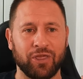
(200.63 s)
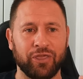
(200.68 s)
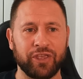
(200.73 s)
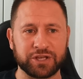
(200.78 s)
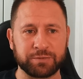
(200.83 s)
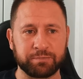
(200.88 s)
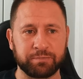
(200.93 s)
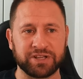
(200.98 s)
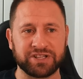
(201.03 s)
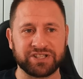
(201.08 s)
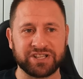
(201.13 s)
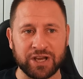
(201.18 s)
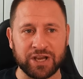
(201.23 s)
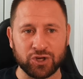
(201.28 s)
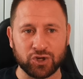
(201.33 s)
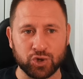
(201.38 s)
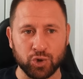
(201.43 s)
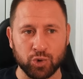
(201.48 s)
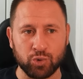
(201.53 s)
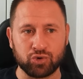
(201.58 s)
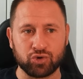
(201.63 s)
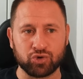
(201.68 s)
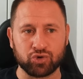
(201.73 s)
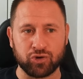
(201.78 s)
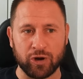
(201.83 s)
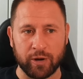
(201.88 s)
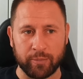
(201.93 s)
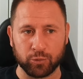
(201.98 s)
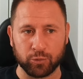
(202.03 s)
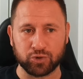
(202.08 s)
this potential
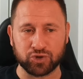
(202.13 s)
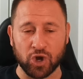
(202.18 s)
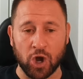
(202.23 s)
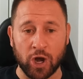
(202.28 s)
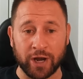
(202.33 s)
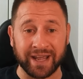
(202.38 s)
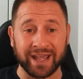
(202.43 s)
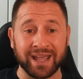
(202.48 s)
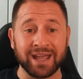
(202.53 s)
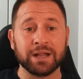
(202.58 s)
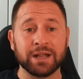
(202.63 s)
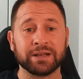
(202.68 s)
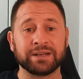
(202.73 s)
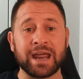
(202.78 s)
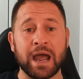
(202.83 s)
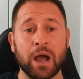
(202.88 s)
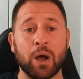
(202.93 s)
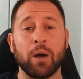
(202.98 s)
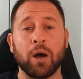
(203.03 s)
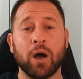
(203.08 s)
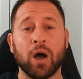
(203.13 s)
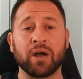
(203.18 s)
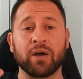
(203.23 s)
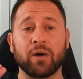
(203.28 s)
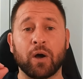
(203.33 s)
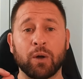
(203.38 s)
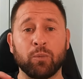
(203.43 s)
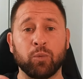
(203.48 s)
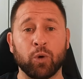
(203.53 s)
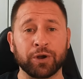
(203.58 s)
treble signing? Now,
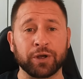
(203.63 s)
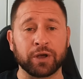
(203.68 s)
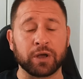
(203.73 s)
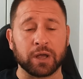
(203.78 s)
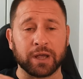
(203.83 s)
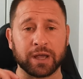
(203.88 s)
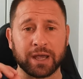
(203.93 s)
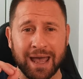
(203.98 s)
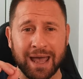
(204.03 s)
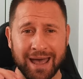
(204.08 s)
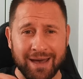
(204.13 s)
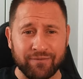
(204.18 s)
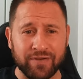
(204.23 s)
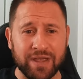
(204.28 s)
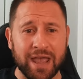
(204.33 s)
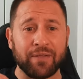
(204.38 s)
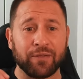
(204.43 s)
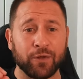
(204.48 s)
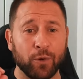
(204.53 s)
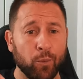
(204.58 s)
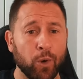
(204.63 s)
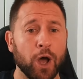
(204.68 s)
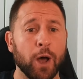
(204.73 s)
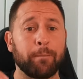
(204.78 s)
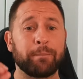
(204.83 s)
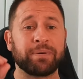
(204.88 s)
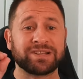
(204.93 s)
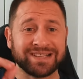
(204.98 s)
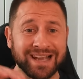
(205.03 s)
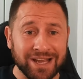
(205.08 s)
I want to caveat the
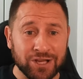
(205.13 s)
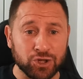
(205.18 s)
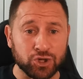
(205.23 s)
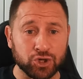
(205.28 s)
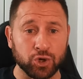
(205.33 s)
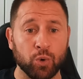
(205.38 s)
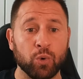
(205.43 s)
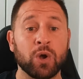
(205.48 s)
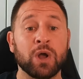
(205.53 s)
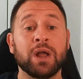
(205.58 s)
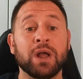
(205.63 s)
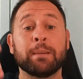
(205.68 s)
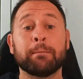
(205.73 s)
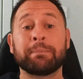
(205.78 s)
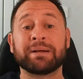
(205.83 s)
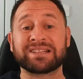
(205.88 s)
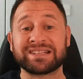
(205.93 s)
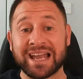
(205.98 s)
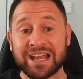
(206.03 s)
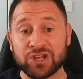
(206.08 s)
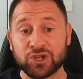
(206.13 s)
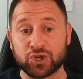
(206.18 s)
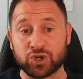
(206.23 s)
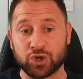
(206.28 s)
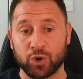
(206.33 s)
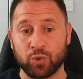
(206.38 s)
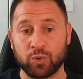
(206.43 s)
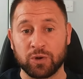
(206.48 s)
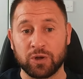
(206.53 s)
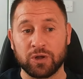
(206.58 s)
word potential.
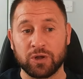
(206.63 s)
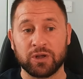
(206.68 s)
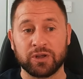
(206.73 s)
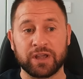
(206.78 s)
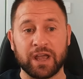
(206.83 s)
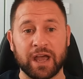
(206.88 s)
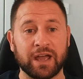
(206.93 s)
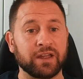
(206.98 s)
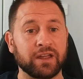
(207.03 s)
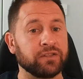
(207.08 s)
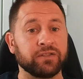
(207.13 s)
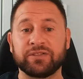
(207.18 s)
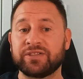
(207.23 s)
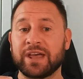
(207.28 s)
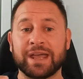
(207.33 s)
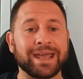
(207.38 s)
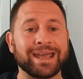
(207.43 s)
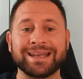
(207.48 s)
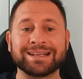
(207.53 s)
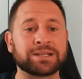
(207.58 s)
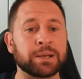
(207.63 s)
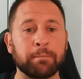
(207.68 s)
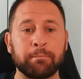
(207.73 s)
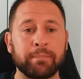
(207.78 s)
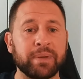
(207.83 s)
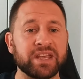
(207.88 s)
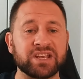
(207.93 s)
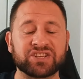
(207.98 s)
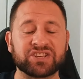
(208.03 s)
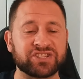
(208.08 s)
Potential, yeah? That
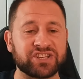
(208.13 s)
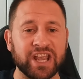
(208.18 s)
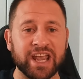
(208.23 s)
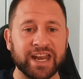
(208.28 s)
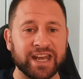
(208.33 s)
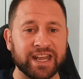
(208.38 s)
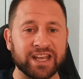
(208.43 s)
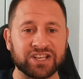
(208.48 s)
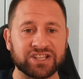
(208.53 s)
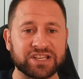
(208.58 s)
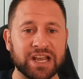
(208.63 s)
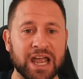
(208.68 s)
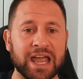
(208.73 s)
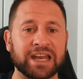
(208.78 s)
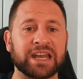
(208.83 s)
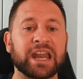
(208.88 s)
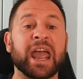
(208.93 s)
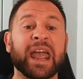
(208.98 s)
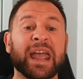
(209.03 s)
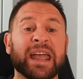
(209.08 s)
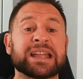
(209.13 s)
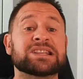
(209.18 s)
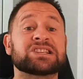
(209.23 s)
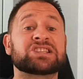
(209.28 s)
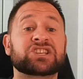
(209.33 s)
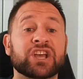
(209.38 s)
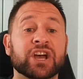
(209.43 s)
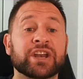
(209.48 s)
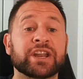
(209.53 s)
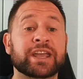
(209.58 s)
isn't me sitting here saying
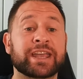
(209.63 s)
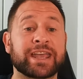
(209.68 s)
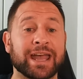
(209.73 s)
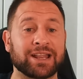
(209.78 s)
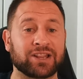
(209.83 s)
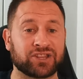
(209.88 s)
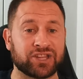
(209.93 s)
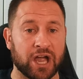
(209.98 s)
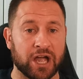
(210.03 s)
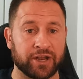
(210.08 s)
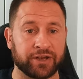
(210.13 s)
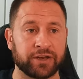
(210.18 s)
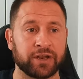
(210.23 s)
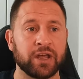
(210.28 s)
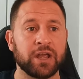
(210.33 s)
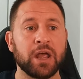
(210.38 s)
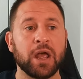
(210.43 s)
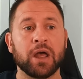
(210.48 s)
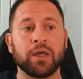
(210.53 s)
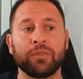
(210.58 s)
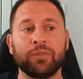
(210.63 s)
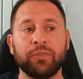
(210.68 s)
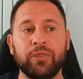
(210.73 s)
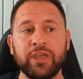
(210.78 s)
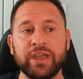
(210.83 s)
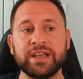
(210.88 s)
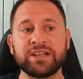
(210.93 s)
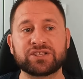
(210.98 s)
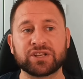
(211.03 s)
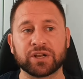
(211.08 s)
it's going to get done.
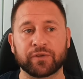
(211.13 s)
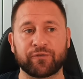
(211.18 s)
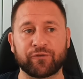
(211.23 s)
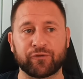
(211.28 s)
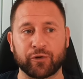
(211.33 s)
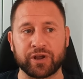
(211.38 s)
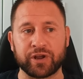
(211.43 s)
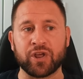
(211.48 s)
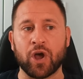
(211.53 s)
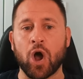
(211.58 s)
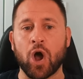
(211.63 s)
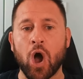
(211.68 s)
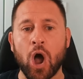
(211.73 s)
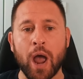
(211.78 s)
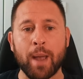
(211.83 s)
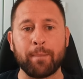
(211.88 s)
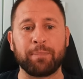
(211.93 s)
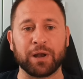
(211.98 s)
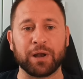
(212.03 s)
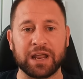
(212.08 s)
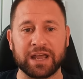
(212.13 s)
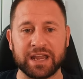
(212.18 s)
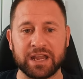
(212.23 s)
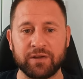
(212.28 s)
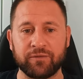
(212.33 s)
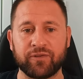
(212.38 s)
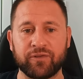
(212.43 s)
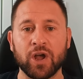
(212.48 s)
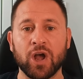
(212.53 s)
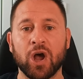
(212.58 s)
These are the three that I
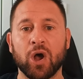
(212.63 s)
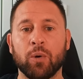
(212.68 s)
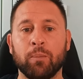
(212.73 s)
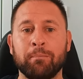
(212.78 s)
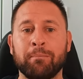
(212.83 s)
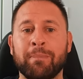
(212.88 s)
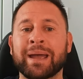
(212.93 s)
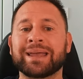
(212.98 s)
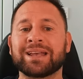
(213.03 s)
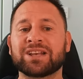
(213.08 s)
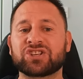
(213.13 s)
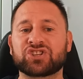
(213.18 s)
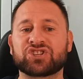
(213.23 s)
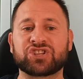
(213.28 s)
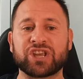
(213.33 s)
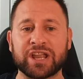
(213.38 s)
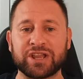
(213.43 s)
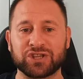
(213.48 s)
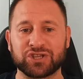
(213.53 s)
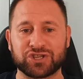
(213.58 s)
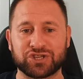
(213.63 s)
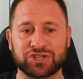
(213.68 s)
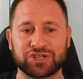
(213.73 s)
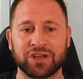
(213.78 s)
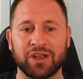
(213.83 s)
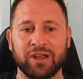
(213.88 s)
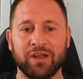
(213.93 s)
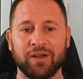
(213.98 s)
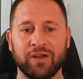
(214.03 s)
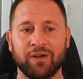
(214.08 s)
believe make
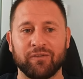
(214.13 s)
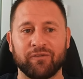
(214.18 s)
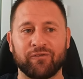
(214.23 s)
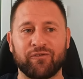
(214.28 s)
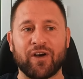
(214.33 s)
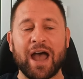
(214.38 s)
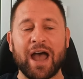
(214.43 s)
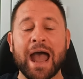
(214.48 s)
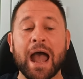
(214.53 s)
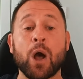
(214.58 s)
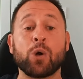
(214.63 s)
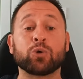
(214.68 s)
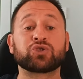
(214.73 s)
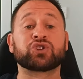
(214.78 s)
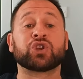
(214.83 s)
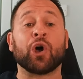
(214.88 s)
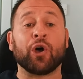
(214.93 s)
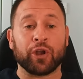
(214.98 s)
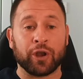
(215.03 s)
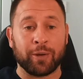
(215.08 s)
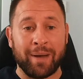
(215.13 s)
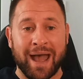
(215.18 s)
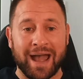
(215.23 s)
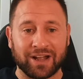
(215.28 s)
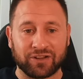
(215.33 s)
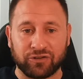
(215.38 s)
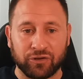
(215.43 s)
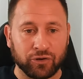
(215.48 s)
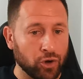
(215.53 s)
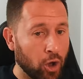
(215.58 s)
sense for how Tottenham
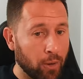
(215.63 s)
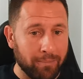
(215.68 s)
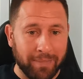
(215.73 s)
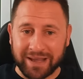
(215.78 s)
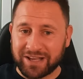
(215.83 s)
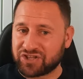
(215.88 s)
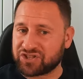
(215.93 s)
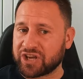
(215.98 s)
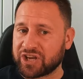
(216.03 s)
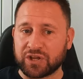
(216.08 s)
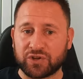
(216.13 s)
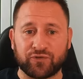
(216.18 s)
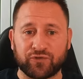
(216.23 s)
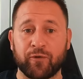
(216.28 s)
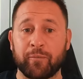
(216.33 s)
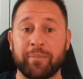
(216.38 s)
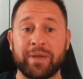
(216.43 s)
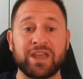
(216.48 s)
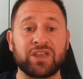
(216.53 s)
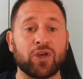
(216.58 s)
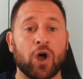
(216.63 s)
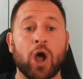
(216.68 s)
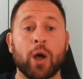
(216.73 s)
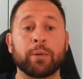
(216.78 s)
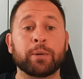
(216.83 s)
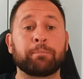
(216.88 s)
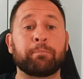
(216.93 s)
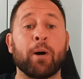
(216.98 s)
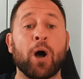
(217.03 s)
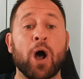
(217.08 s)
act. Not make sense for me that I
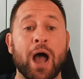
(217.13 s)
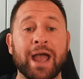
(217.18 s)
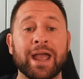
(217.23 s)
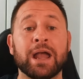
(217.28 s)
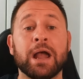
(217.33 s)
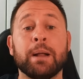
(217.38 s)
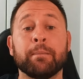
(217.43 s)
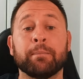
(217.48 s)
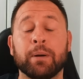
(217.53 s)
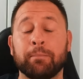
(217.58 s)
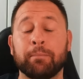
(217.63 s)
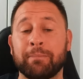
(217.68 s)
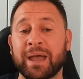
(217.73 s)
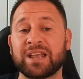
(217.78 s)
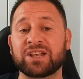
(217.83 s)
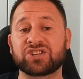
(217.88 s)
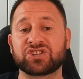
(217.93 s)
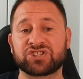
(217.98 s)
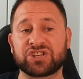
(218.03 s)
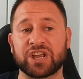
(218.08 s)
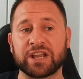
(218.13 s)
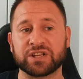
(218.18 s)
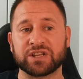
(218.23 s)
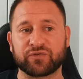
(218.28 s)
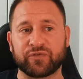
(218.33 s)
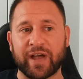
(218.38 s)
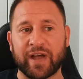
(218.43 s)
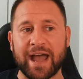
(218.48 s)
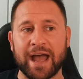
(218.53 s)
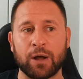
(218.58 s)
would buy, but make
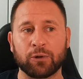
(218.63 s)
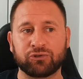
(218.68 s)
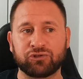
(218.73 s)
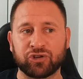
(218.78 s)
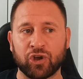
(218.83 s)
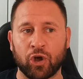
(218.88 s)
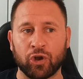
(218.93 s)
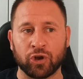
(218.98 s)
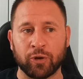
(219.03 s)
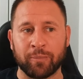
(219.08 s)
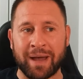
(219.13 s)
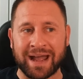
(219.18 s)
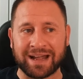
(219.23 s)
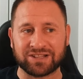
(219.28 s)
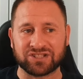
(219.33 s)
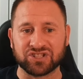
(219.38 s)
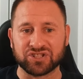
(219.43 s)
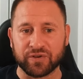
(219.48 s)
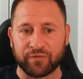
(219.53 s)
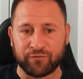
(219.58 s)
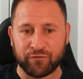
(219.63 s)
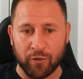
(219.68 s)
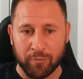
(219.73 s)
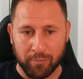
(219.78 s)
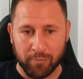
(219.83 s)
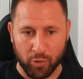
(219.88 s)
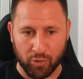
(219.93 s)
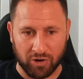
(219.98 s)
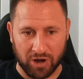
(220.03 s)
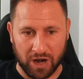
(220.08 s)
sense for how Tottenham act as a
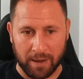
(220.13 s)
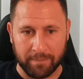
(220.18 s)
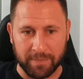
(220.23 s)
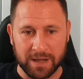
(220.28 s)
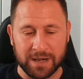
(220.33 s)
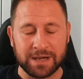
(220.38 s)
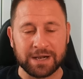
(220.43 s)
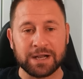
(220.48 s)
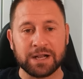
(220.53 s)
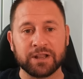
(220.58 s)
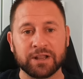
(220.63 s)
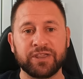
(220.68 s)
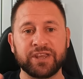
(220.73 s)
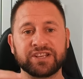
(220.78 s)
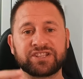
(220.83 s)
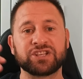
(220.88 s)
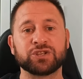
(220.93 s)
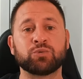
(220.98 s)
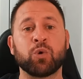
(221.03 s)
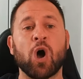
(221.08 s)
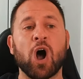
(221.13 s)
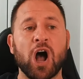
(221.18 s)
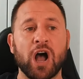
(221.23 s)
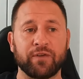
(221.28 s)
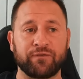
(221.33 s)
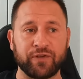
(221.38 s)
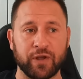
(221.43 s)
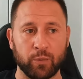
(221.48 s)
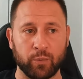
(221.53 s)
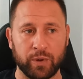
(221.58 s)
football club. This is what
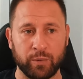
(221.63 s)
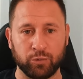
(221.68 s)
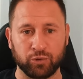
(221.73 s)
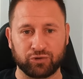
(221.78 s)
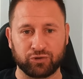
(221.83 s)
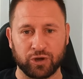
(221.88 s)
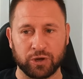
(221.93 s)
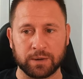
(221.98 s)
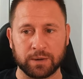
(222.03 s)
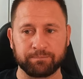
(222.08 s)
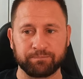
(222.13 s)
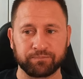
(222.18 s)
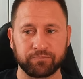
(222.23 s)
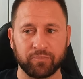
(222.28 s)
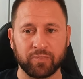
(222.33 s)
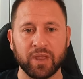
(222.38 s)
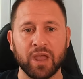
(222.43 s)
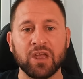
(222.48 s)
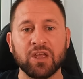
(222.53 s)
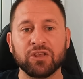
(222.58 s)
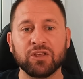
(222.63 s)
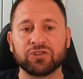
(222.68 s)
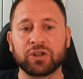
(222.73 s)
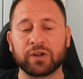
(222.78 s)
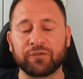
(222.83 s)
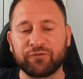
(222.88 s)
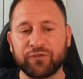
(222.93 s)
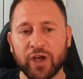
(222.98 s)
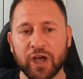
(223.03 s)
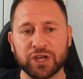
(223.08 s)
I think we will do.
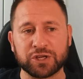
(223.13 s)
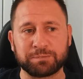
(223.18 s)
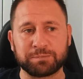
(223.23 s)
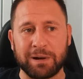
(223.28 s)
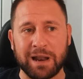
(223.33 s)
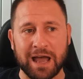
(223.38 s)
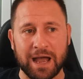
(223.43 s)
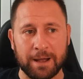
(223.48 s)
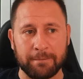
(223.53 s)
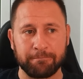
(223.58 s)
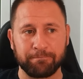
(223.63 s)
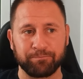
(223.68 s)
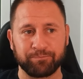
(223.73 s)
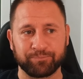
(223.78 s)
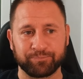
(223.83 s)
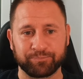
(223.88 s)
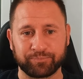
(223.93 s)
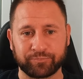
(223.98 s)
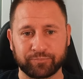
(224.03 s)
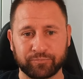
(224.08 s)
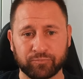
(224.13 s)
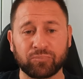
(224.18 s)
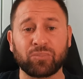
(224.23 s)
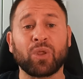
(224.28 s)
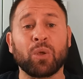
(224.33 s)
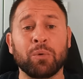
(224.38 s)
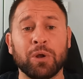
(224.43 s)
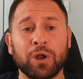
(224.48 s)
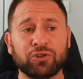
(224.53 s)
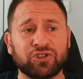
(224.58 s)
So the first player,
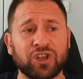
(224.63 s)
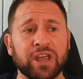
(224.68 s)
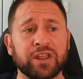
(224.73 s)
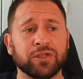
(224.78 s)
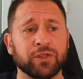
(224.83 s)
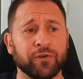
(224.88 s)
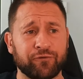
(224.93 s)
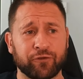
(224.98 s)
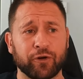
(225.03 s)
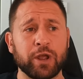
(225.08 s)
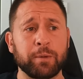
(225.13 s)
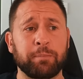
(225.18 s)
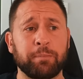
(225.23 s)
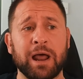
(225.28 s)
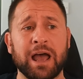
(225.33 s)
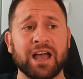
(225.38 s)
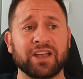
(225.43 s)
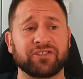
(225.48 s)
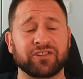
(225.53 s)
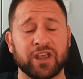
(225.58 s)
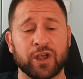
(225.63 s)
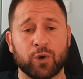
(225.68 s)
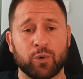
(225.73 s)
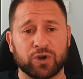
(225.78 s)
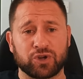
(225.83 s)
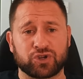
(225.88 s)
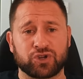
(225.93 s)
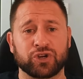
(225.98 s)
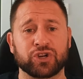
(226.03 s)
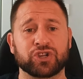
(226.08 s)
well, I'll say the three players in
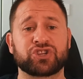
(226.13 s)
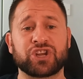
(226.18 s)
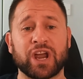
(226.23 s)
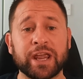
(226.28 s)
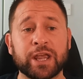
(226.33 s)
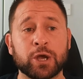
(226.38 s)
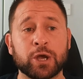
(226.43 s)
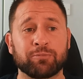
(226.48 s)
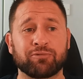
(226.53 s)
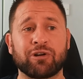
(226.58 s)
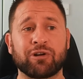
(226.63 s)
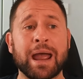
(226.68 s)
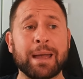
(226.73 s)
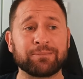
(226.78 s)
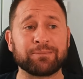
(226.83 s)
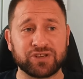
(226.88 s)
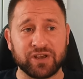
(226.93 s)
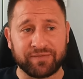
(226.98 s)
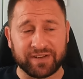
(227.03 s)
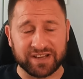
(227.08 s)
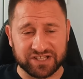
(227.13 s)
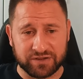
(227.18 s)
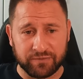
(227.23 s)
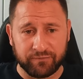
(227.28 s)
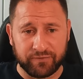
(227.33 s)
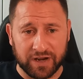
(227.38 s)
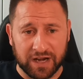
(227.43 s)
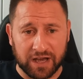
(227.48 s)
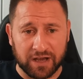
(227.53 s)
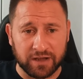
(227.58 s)
question are Jacob Ramsey of
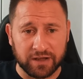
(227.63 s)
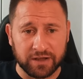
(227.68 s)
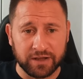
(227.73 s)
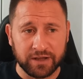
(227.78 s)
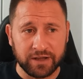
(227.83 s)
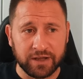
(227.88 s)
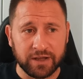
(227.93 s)
Aston Villa,